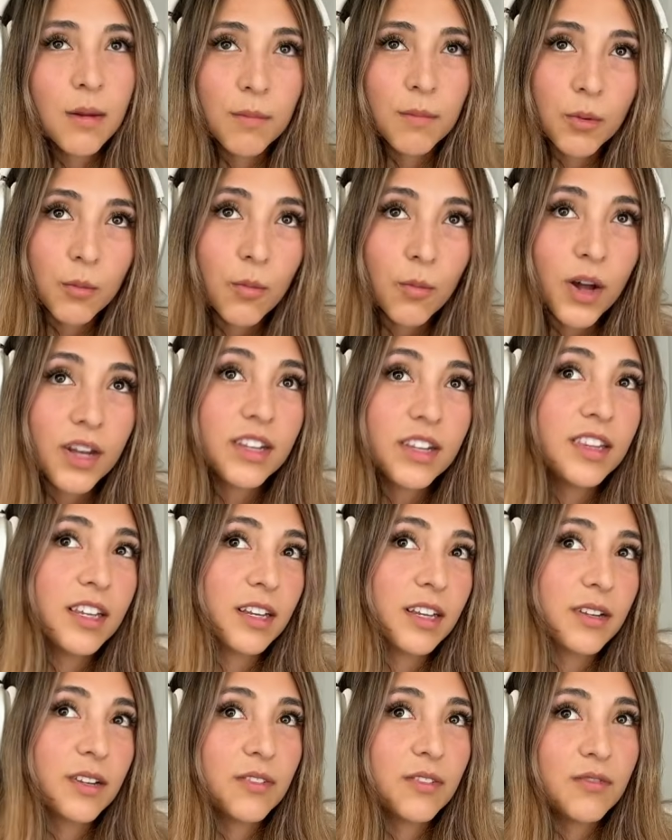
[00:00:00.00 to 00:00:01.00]
But why did
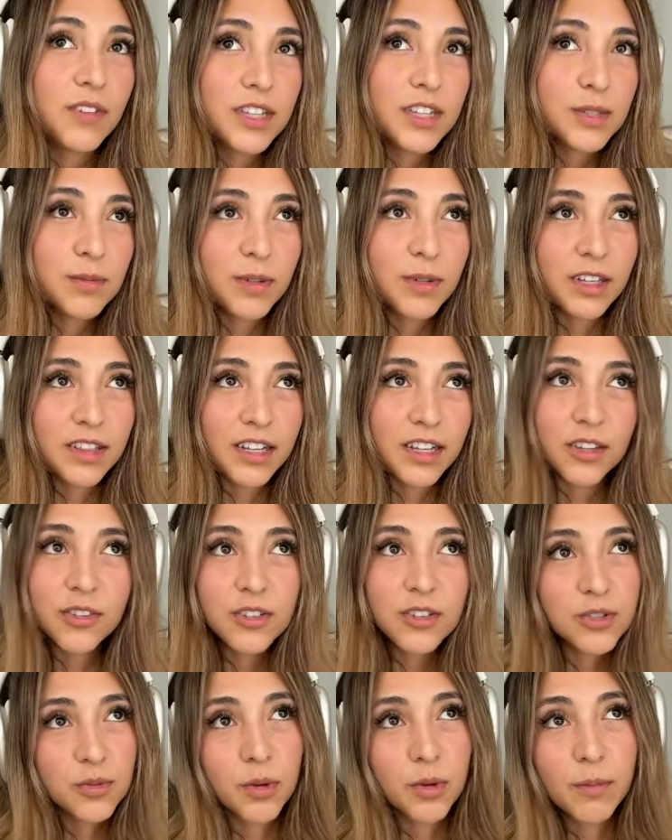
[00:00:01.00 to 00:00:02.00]
they convince me that the
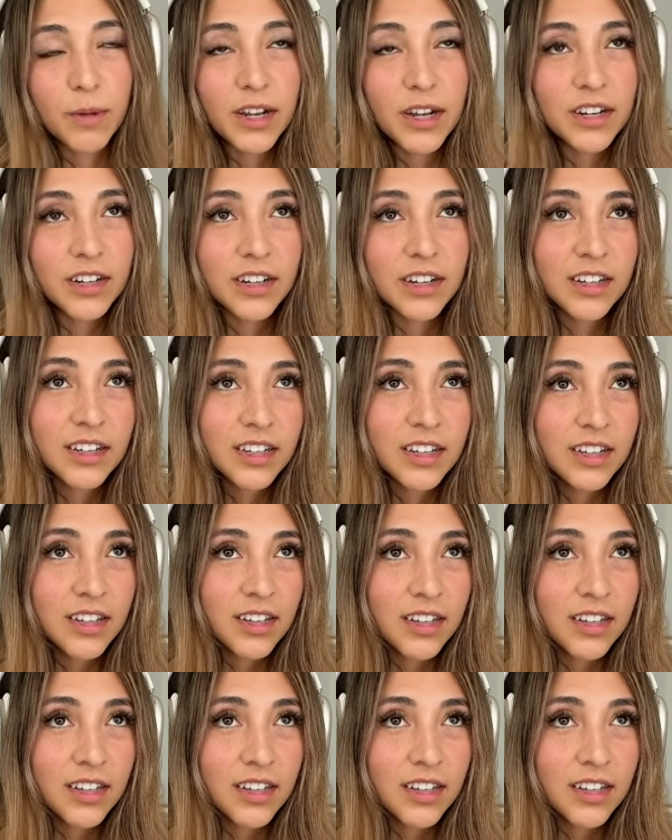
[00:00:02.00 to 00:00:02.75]
others were better?